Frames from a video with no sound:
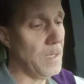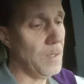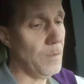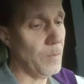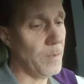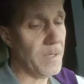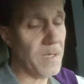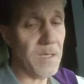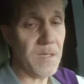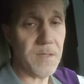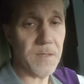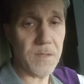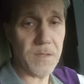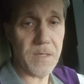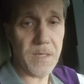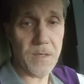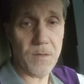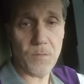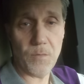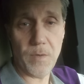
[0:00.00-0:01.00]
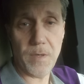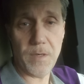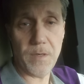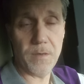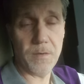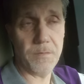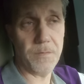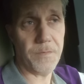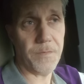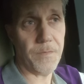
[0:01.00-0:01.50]
we need to get rid
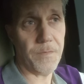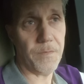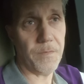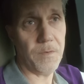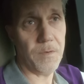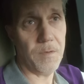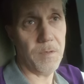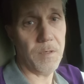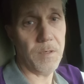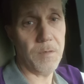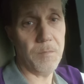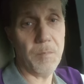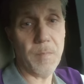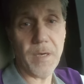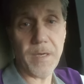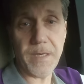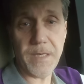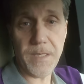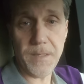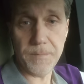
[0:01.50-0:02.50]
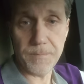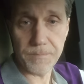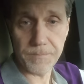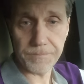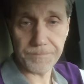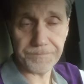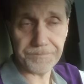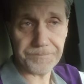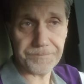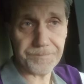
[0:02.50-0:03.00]
of money
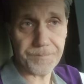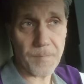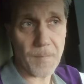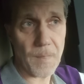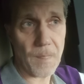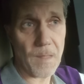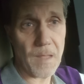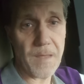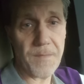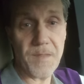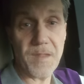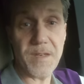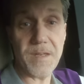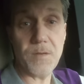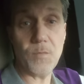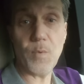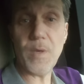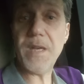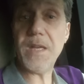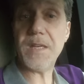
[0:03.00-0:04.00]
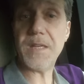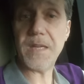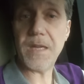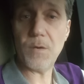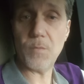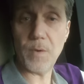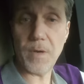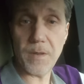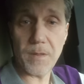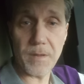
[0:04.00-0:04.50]
and then we need to get
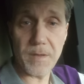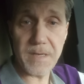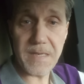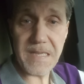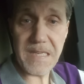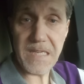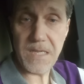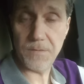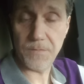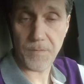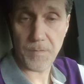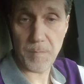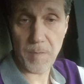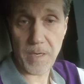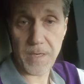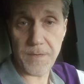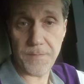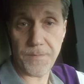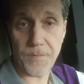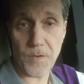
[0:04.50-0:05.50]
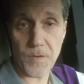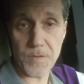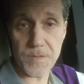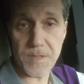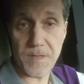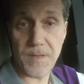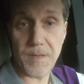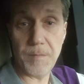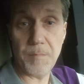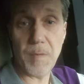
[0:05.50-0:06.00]
rid of the need for money first
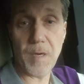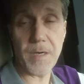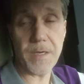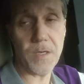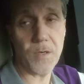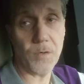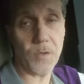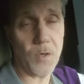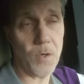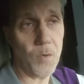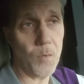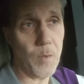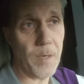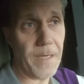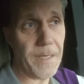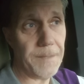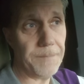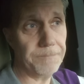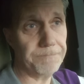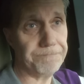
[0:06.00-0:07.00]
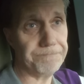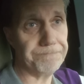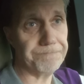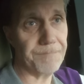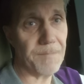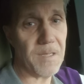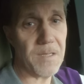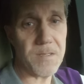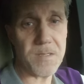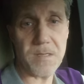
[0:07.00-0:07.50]
and then money will go away.
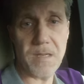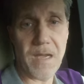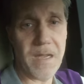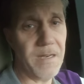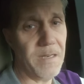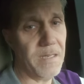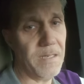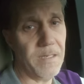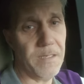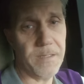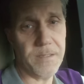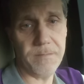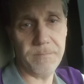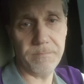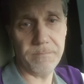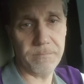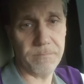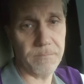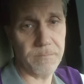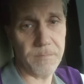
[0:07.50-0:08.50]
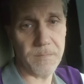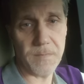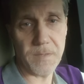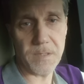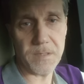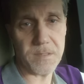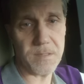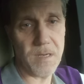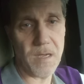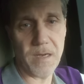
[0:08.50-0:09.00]
It's not needed.
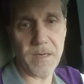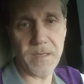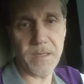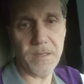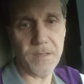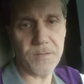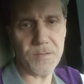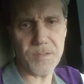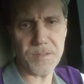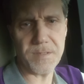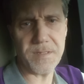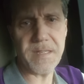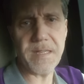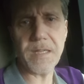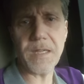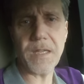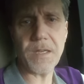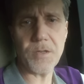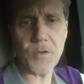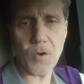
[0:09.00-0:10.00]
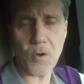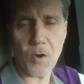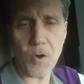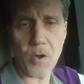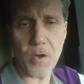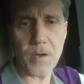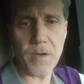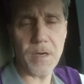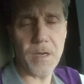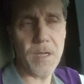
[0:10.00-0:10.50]
It's not needed. Just dig in your
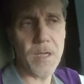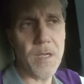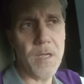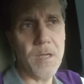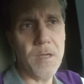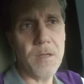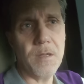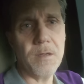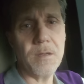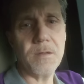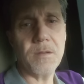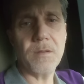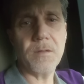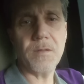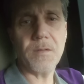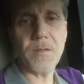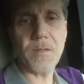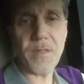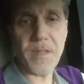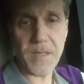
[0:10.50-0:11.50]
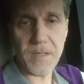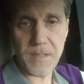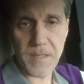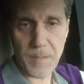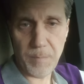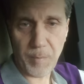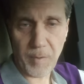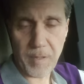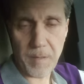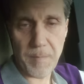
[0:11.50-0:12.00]
heart. Think
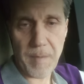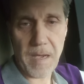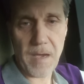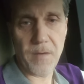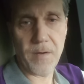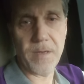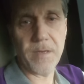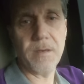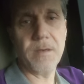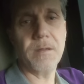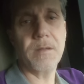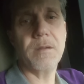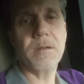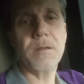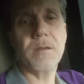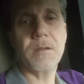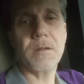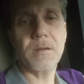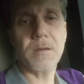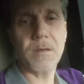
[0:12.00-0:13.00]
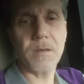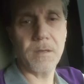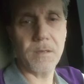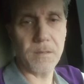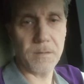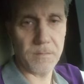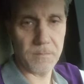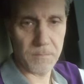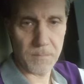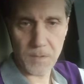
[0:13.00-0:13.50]
deeply about it.
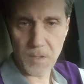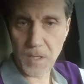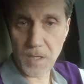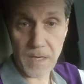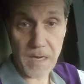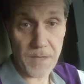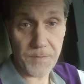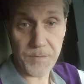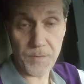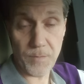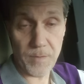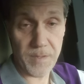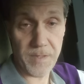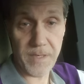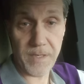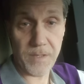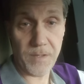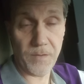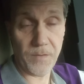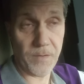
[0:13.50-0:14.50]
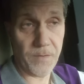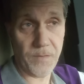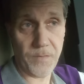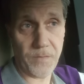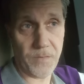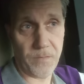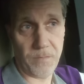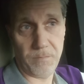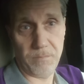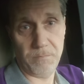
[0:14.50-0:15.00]
Cut out the
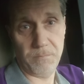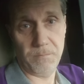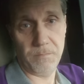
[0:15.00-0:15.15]
ridiculous